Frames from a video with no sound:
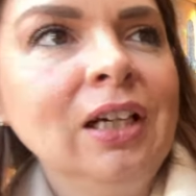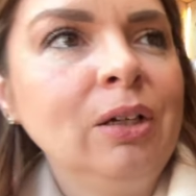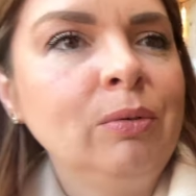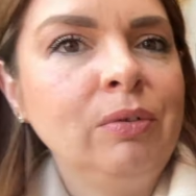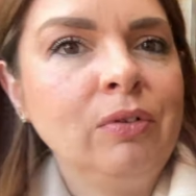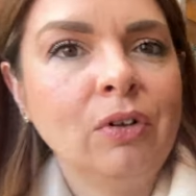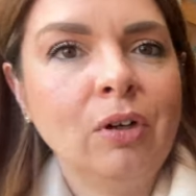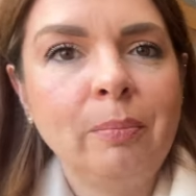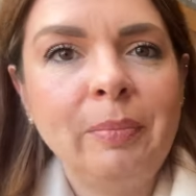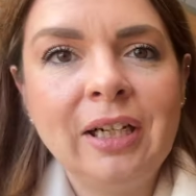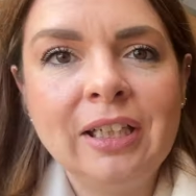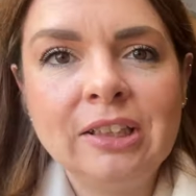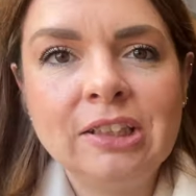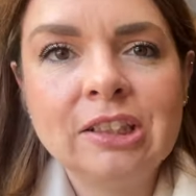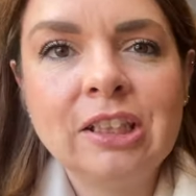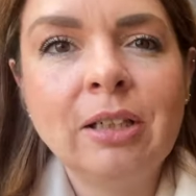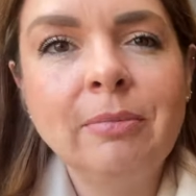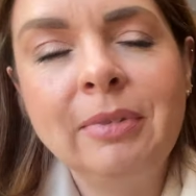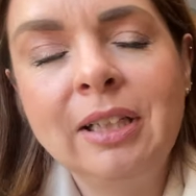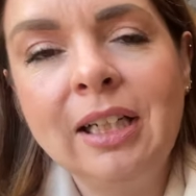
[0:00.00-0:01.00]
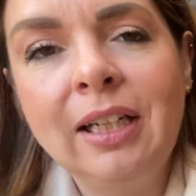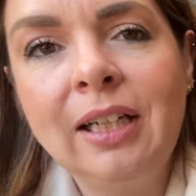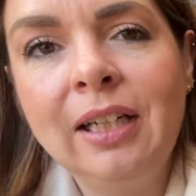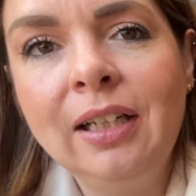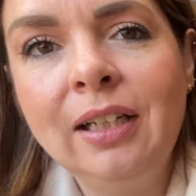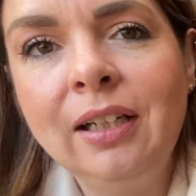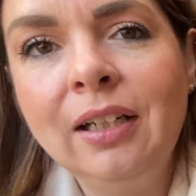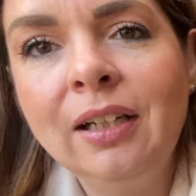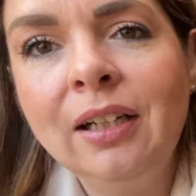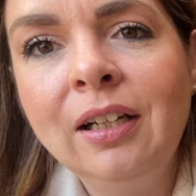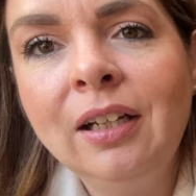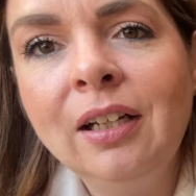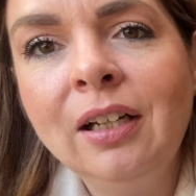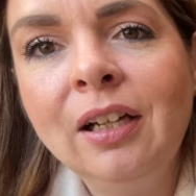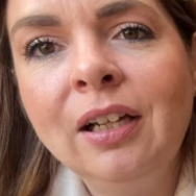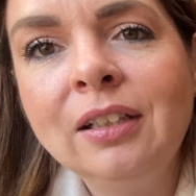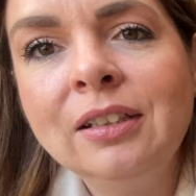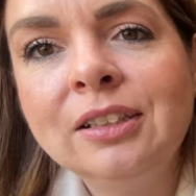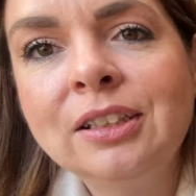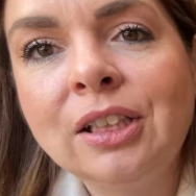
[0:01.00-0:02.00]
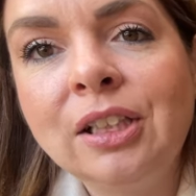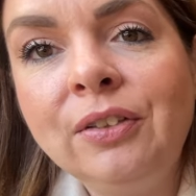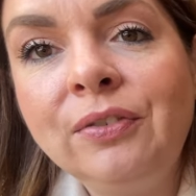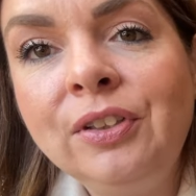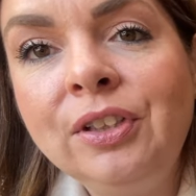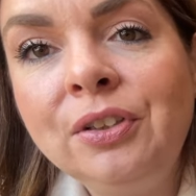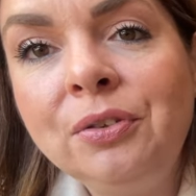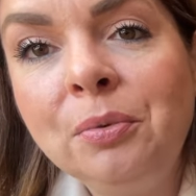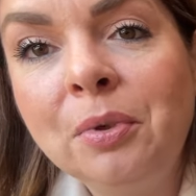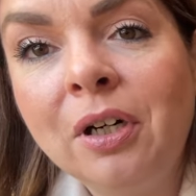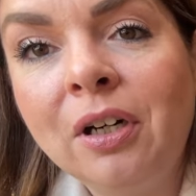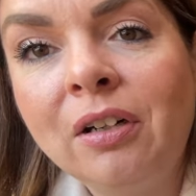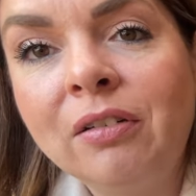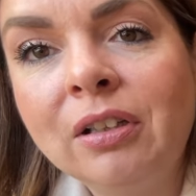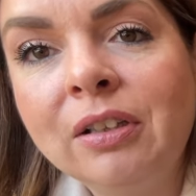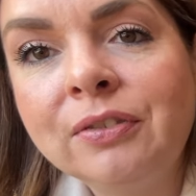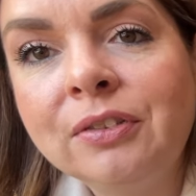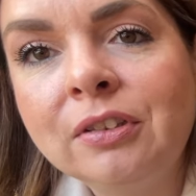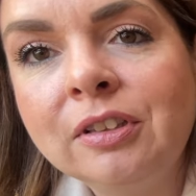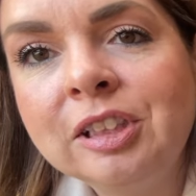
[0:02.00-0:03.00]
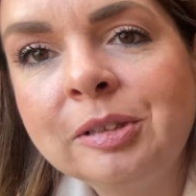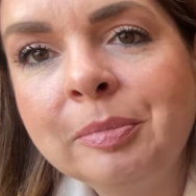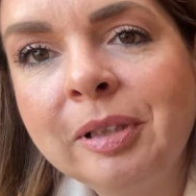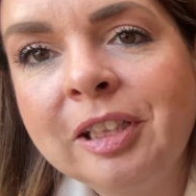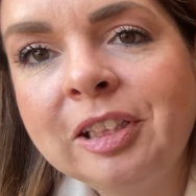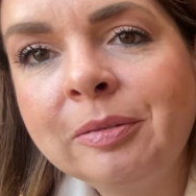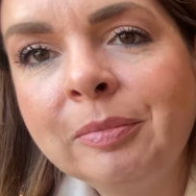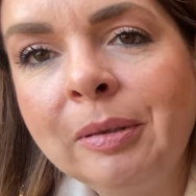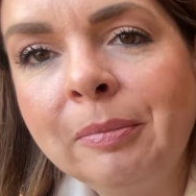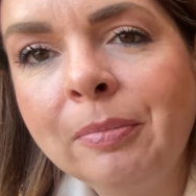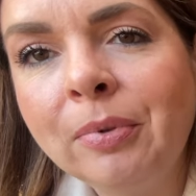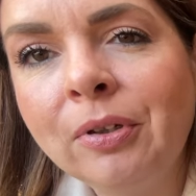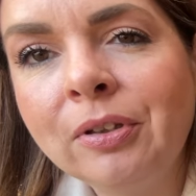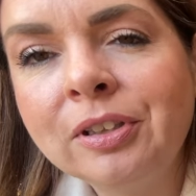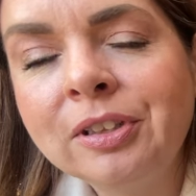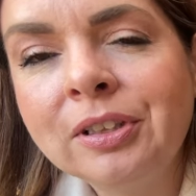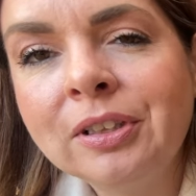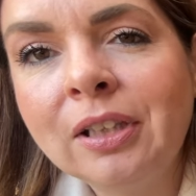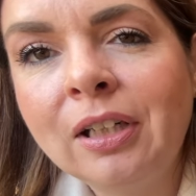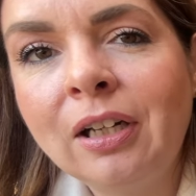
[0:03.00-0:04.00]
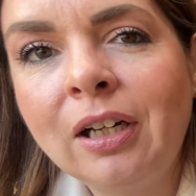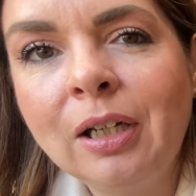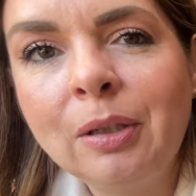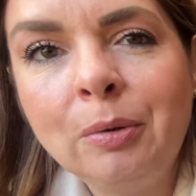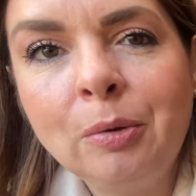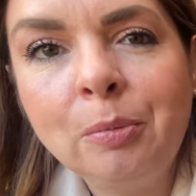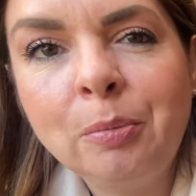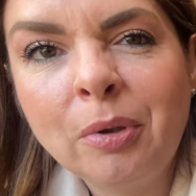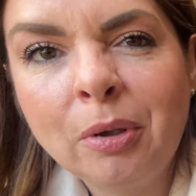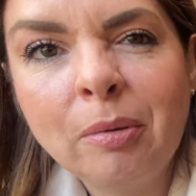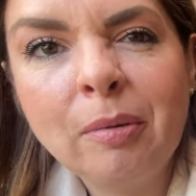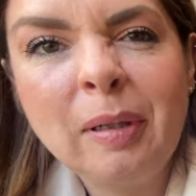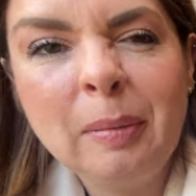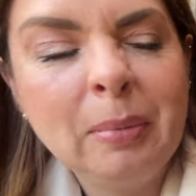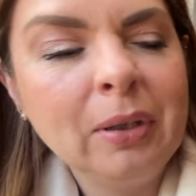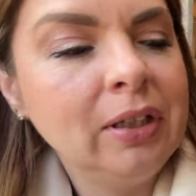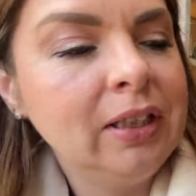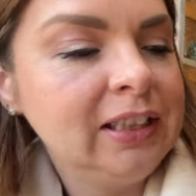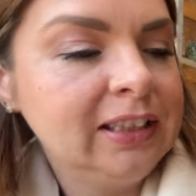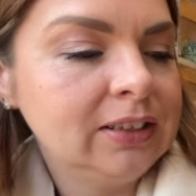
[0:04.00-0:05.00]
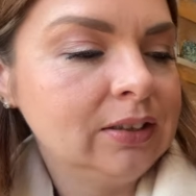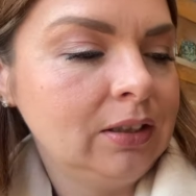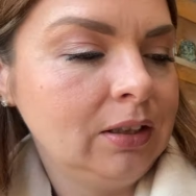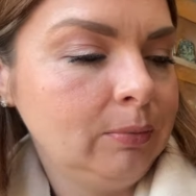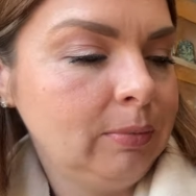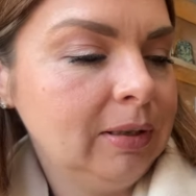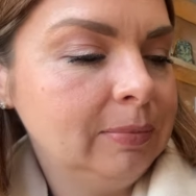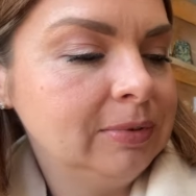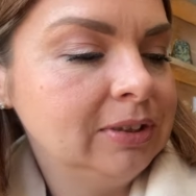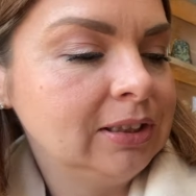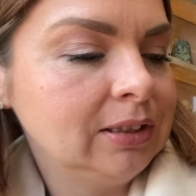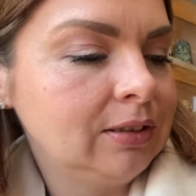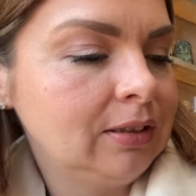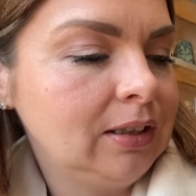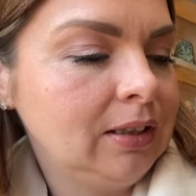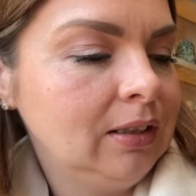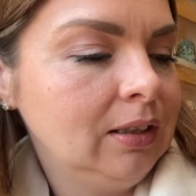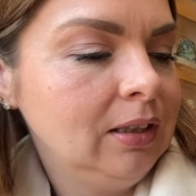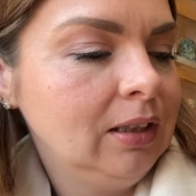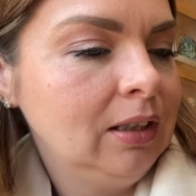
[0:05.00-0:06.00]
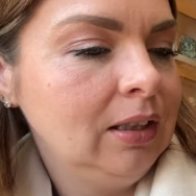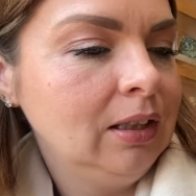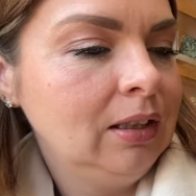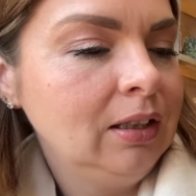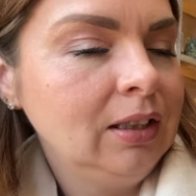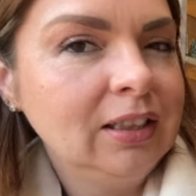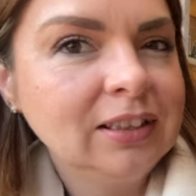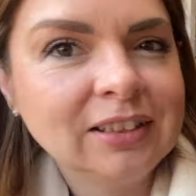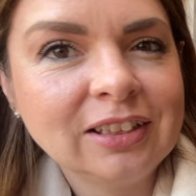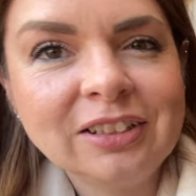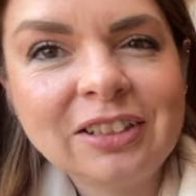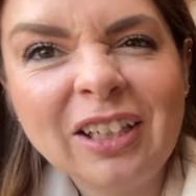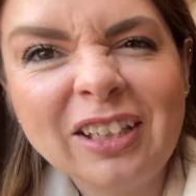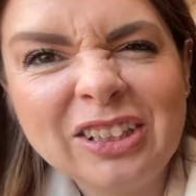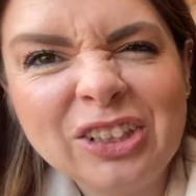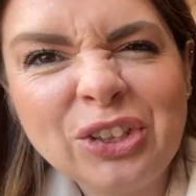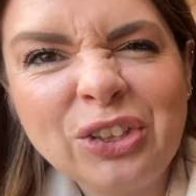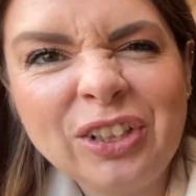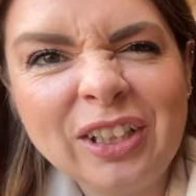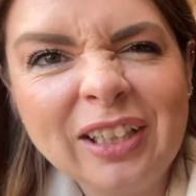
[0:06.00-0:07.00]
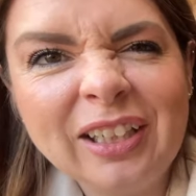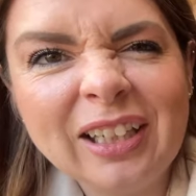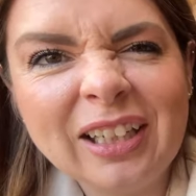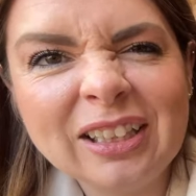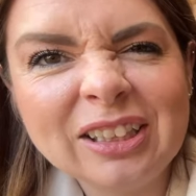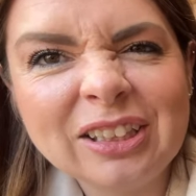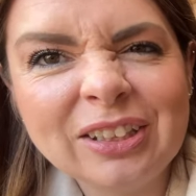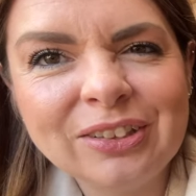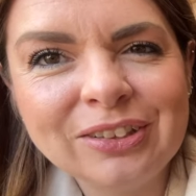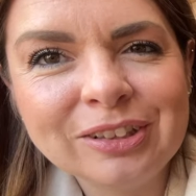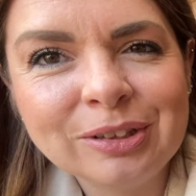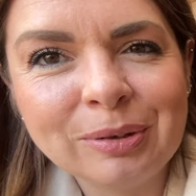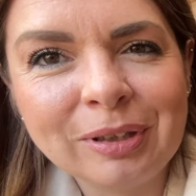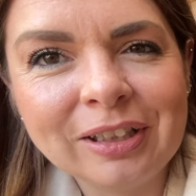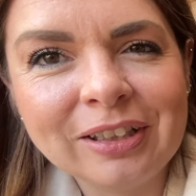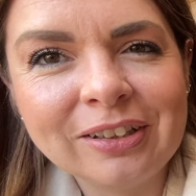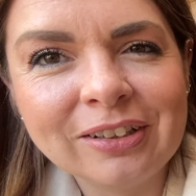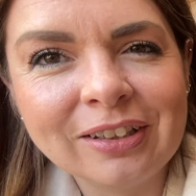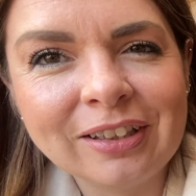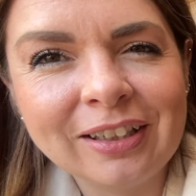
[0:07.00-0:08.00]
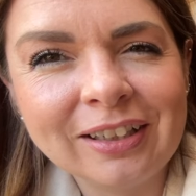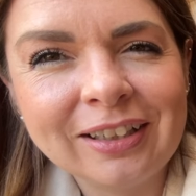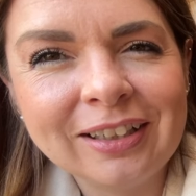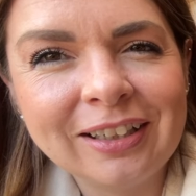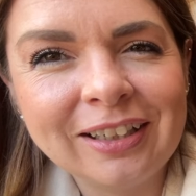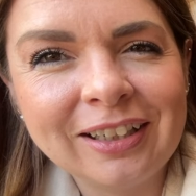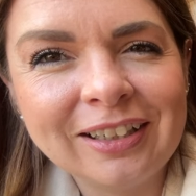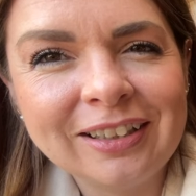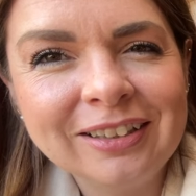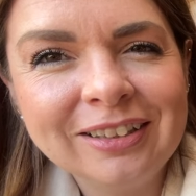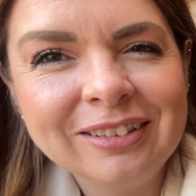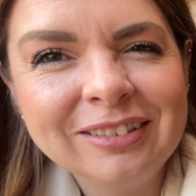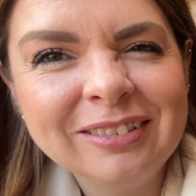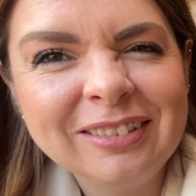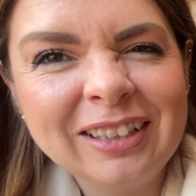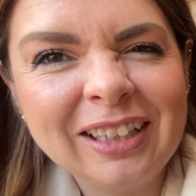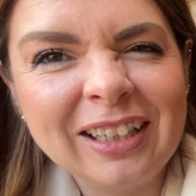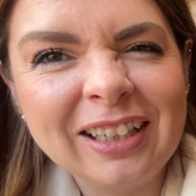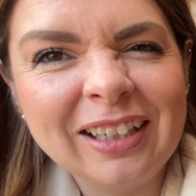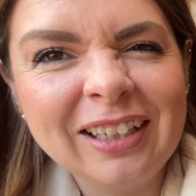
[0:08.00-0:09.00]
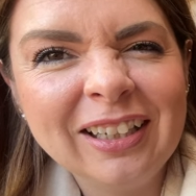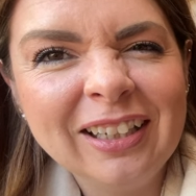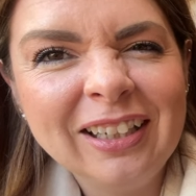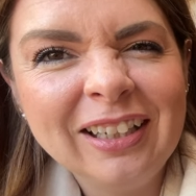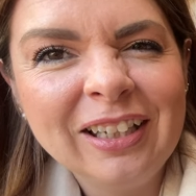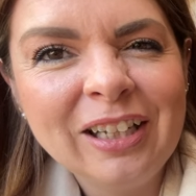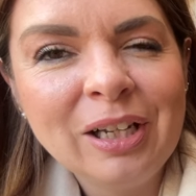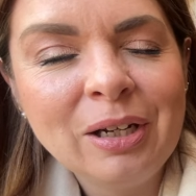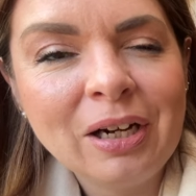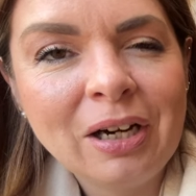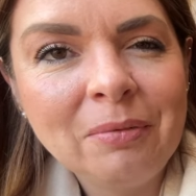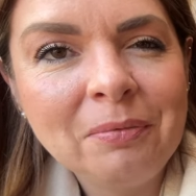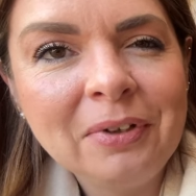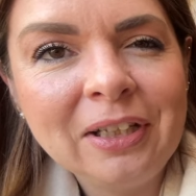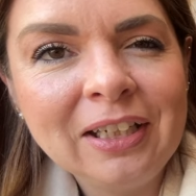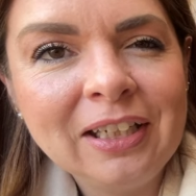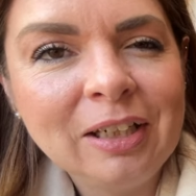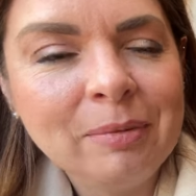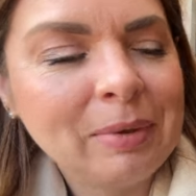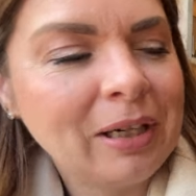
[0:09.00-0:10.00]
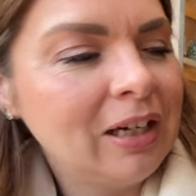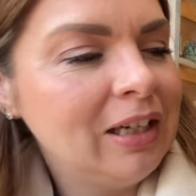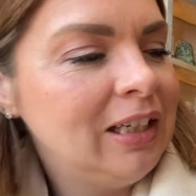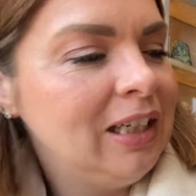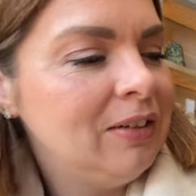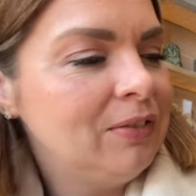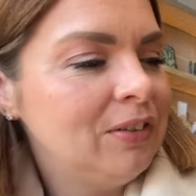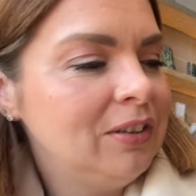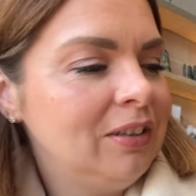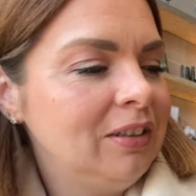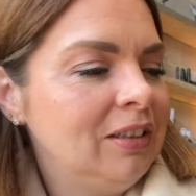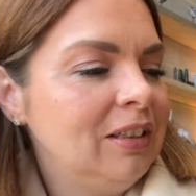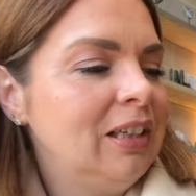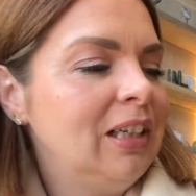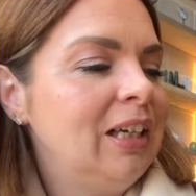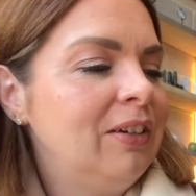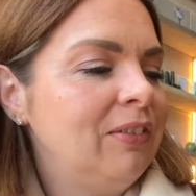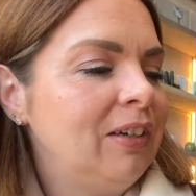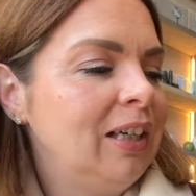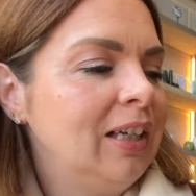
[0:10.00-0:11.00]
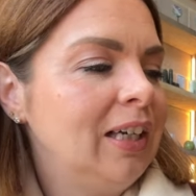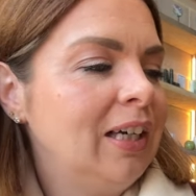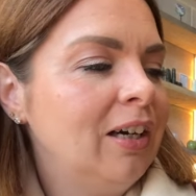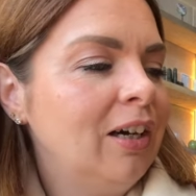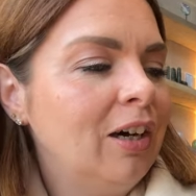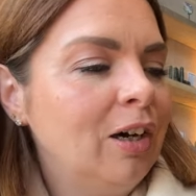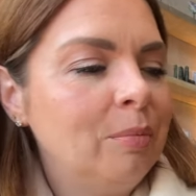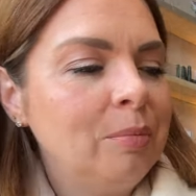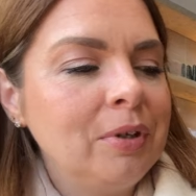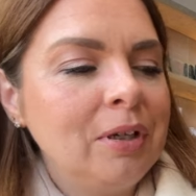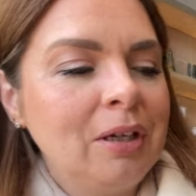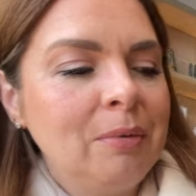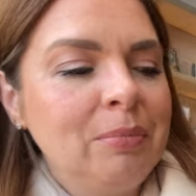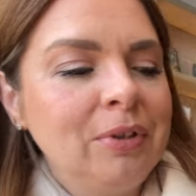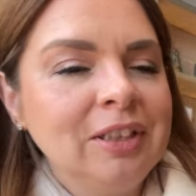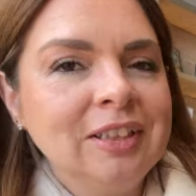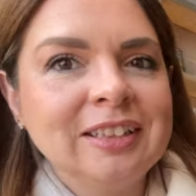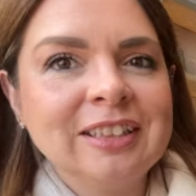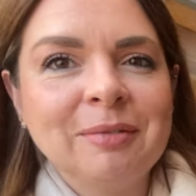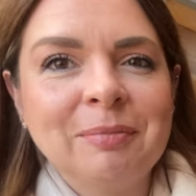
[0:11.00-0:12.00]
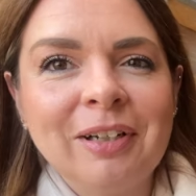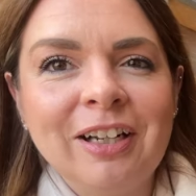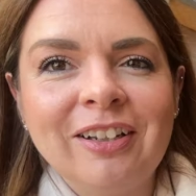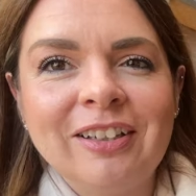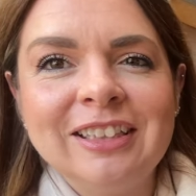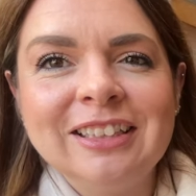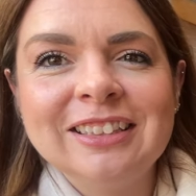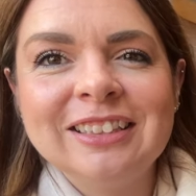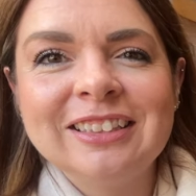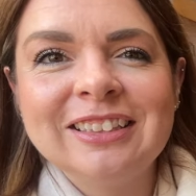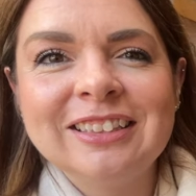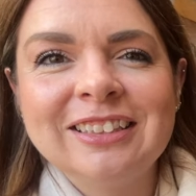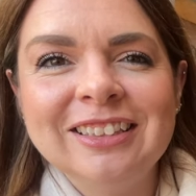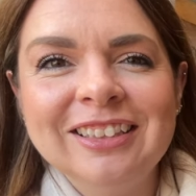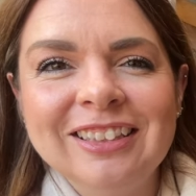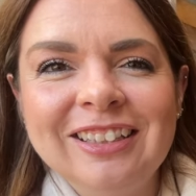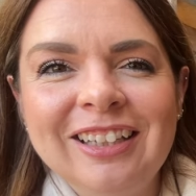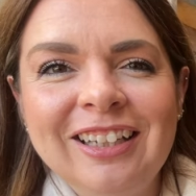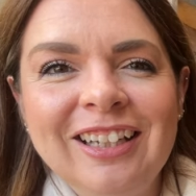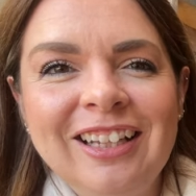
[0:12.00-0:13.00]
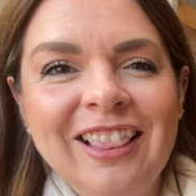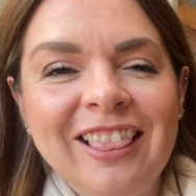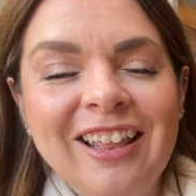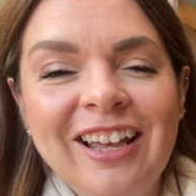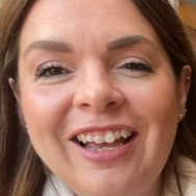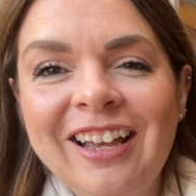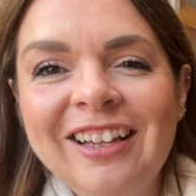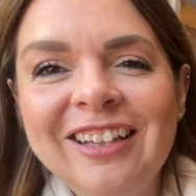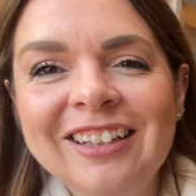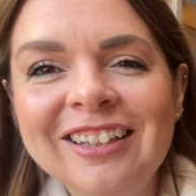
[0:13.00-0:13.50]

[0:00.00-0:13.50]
we've got a batch coming in. So if you are after a specimen box, I will probably put these on the website, because I do think it actually looks quite good like that. Yeah. I'm thinking about even leveling it up and putting some lights in there